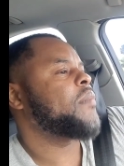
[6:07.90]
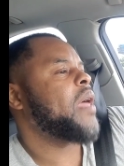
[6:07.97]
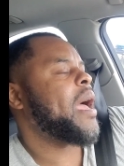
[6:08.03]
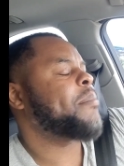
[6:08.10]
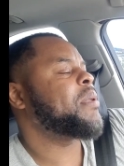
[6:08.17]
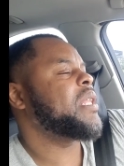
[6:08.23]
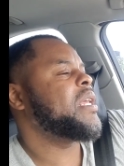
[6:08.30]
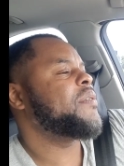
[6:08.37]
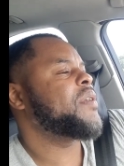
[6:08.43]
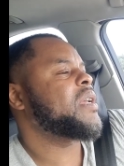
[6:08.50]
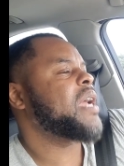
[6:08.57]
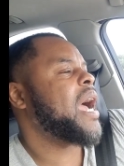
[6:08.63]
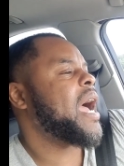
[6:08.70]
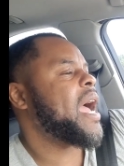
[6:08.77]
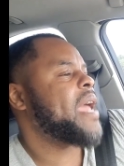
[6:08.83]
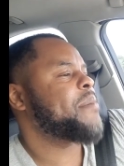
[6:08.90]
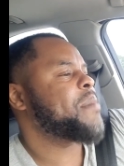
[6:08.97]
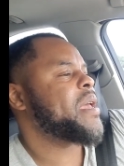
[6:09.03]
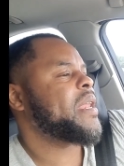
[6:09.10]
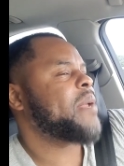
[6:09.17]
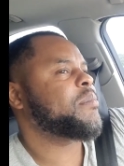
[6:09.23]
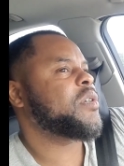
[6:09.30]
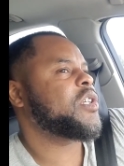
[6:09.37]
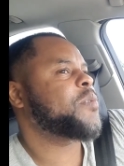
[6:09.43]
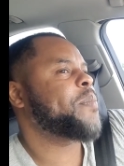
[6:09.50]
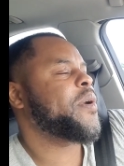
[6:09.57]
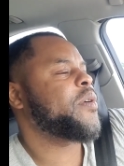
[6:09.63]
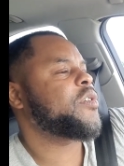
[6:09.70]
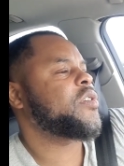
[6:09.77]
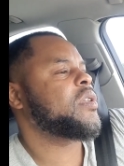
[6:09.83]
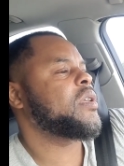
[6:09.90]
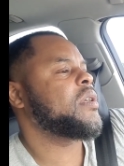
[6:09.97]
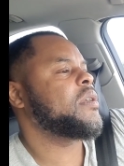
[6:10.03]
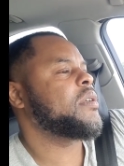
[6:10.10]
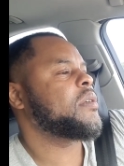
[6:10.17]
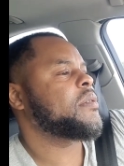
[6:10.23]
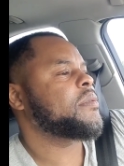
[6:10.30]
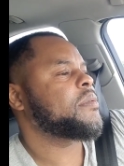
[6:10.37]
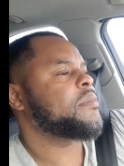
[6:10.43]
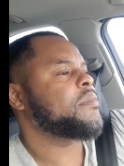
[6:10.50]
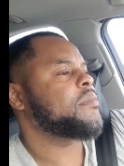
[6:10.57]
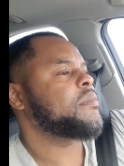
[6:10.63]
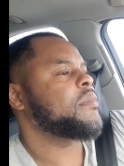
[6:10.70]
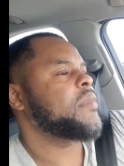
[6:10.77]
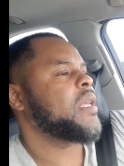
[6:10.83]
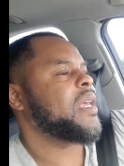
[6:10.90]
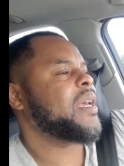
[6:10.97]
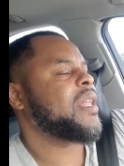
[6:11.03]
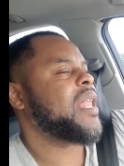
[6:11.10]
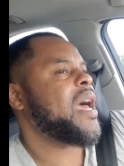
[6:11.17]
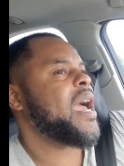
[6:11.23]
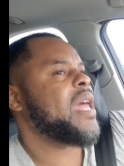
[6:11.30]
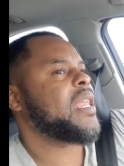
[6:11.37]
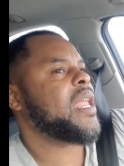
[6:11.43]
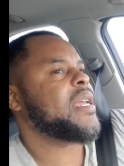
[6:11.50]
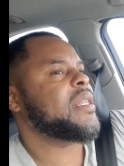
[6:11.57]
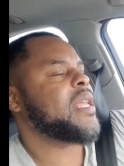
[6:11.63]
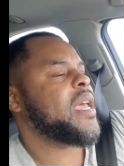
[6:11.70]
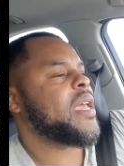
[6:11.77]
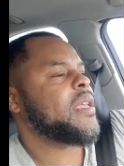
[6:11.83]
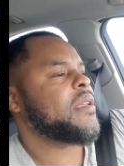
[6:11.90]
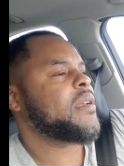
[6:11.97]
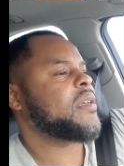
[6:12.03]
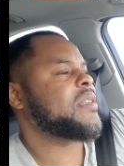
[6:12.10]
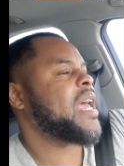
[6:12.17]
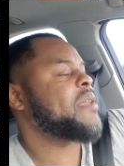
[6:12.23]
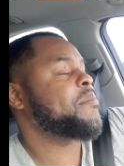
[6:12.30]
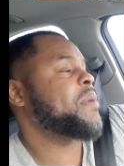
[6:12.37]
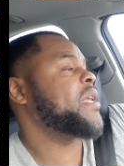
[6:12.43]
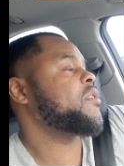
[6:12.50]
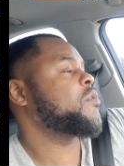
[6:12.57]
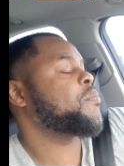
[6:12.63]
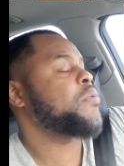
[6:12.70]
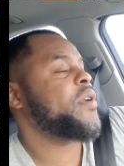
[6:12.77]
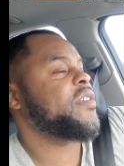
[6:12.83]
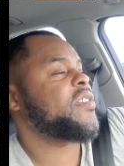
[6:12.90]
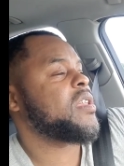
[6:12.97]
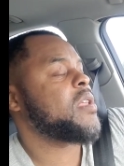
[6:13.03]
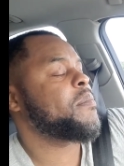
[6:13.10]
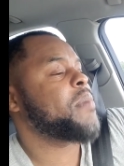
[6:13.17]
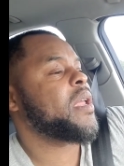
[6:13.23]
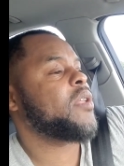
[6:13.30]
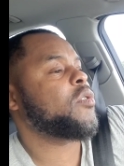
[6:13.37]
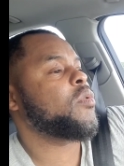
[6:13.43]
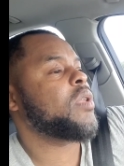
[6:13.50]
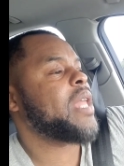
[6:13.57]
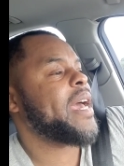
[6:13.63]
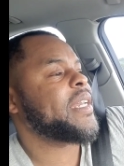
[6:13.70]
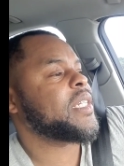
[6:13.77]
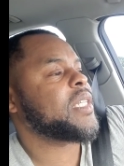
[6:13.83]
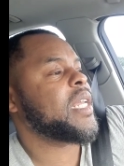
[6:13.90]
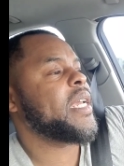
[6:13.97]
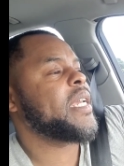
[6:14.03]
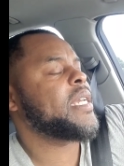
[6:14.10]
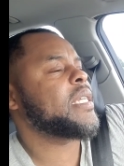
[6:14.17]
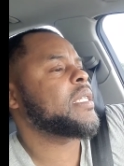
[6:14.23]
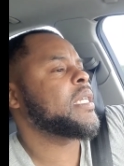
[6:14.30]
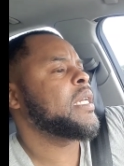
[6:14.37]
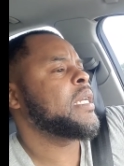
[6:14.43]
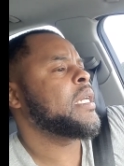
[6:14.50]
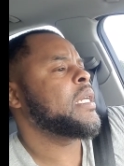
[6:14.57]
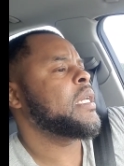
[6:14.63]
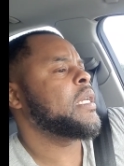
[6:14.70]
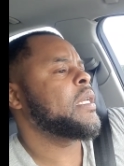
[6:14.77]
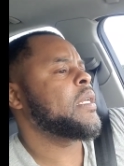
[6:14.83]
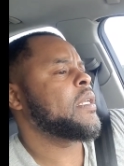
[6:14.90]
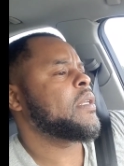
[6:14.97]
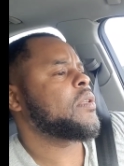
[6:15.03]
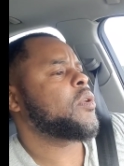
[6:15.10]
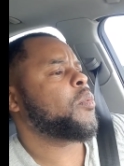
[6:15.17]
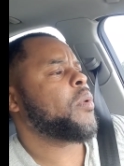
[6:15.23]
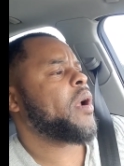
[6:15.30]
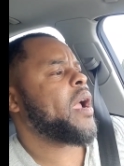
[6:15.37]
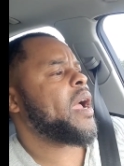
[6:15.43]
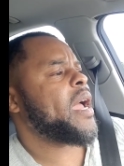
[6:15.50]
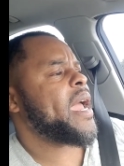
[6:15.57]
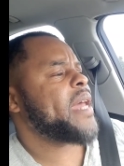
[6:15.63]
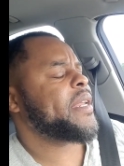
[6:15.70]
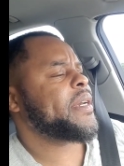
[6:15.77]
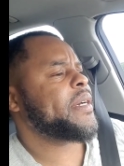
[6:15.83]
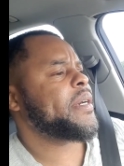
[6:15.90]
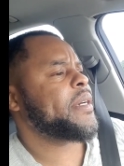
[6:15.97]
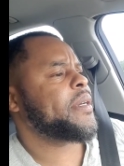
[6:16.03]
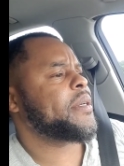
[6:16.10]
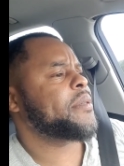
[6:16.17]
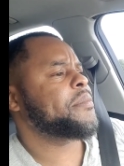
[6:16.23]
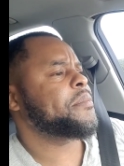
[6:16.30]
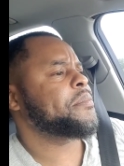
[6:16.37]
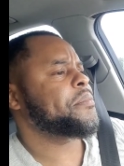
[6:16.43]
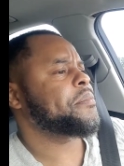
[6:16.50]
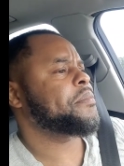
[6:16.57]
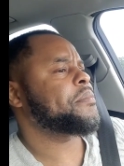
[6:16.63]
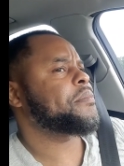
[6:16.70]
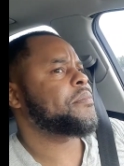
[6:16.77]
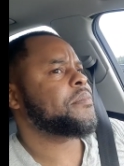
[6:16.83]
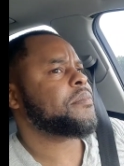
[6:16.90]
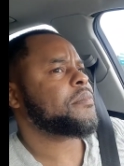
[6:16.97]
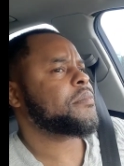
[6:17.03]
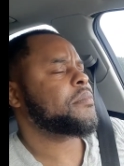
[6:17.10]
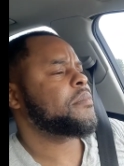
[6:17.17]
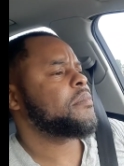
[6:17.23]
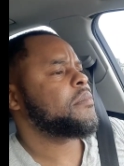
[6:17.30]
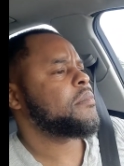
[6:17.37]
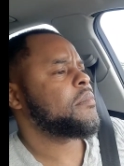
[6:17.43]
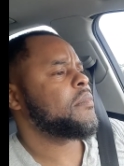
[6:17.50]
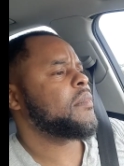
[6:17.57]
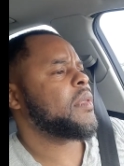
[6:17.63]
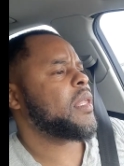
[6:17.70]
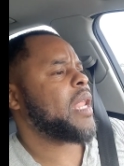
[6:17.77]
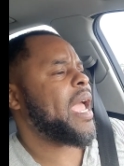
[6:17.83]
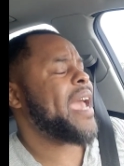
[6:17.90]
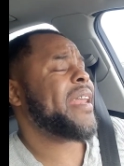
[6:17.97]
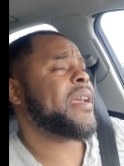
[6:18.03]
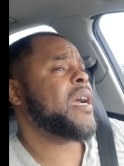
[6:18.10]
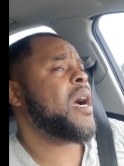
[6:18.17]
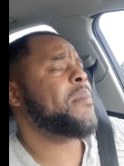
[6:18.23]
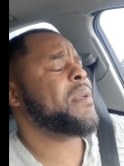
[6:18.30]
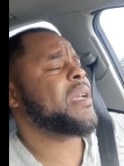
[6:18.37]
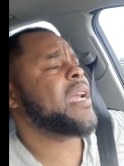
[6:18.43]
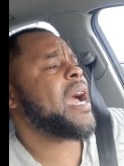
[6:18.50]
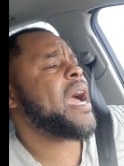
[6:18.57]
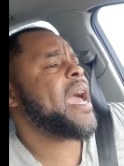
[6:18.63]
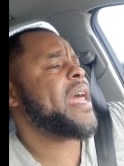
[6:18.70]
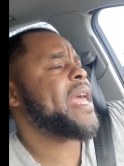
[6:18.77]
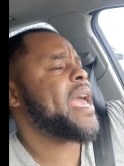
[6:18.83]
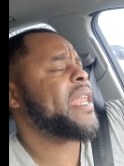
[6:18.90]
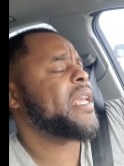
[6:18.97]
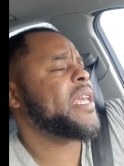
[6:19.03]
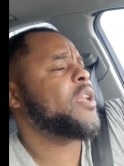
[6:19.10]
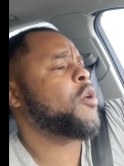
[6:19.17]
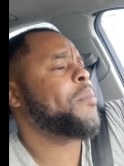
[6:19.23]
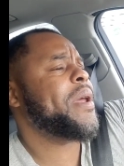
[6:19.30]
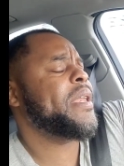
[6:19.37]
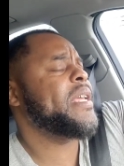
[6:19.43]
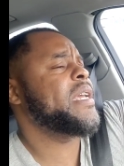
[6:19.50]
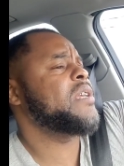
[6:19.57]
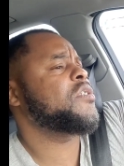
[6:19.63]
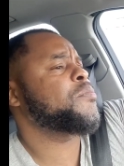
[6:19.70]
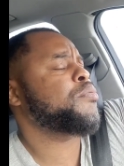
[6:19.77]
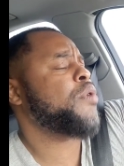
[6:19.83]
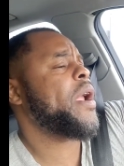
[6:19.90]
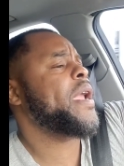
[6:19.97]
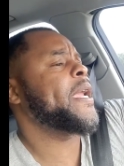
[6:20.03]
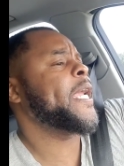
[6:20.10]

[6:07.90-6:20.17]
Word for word: I believe in God, man. I'm just spiritually inclined like that. Cause I've been to prison and been through a lot of things to where I had to um I had to come to God. I had to get on my knees and pray.